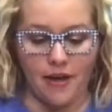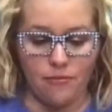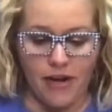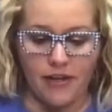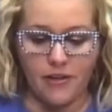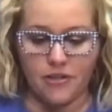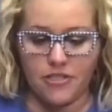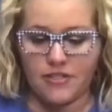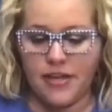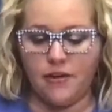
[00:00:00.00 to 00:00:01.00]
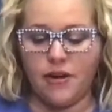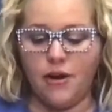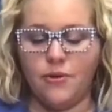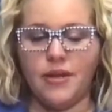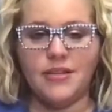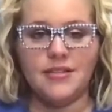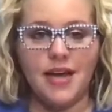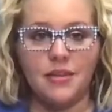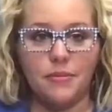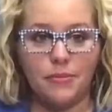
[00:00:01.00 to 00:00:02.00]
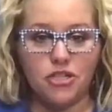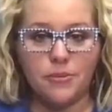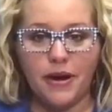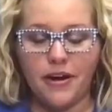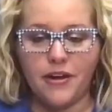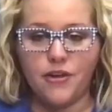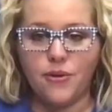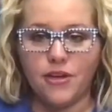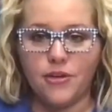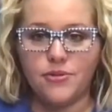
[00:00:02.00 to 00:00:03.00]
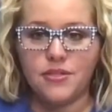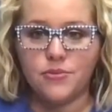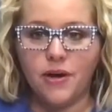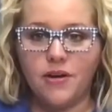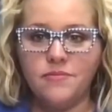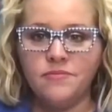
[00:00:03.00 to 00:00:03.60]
a regular discount code inside the membership area you can use as well.